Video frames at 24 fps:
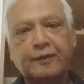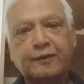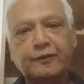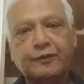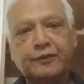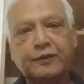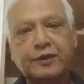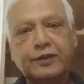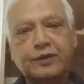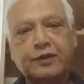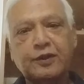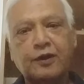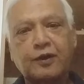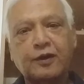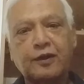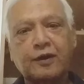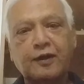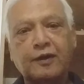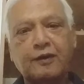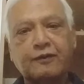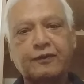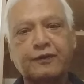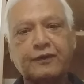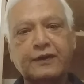we talk
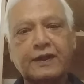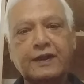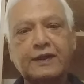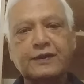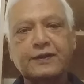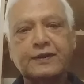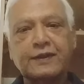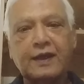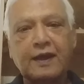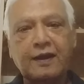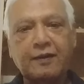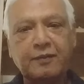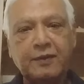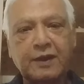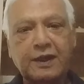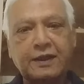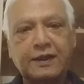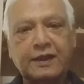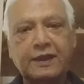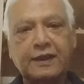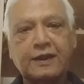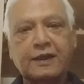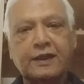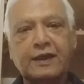of
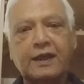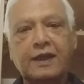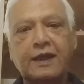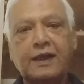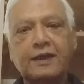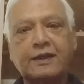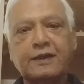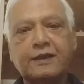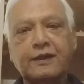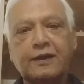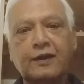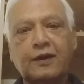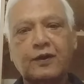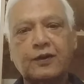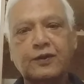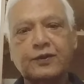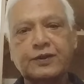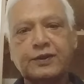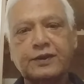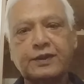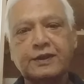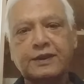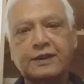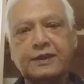enzymatic
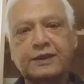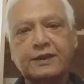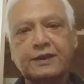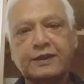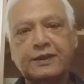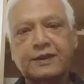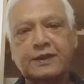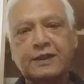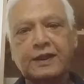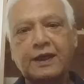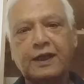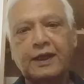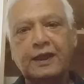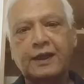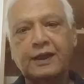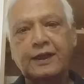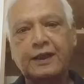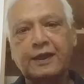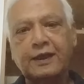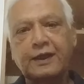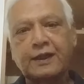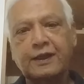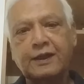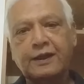antioxidants
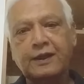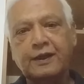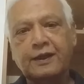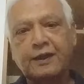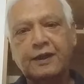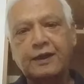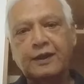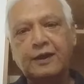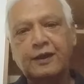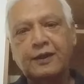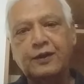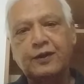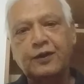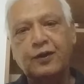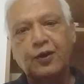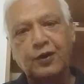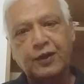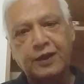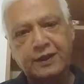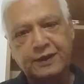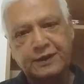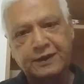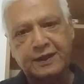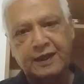and
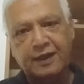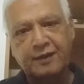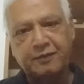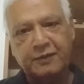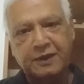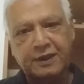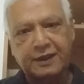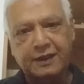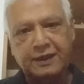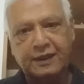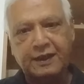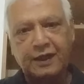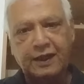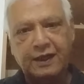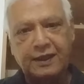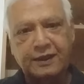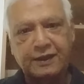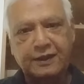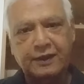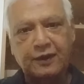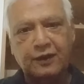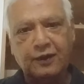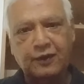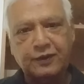non-enzymatic
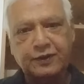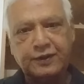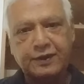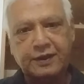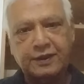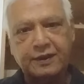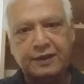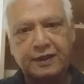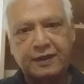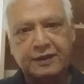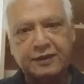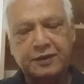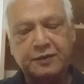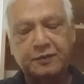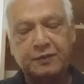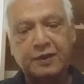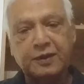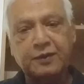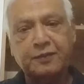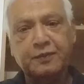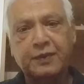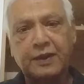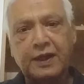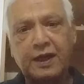antioxidants.
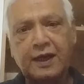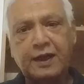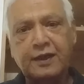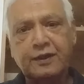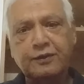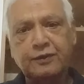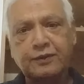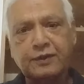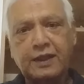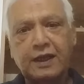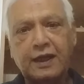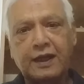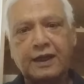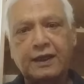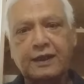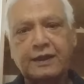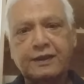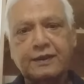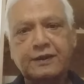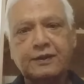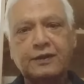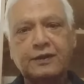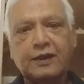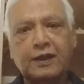But prior to
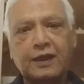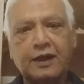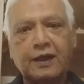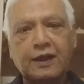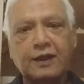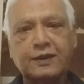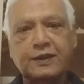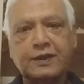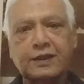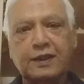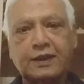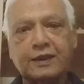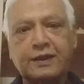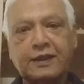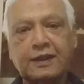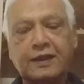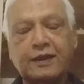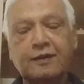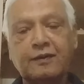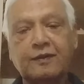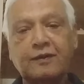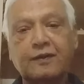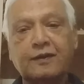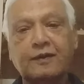that, there are
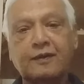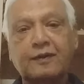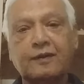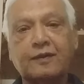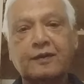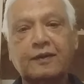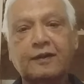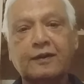certain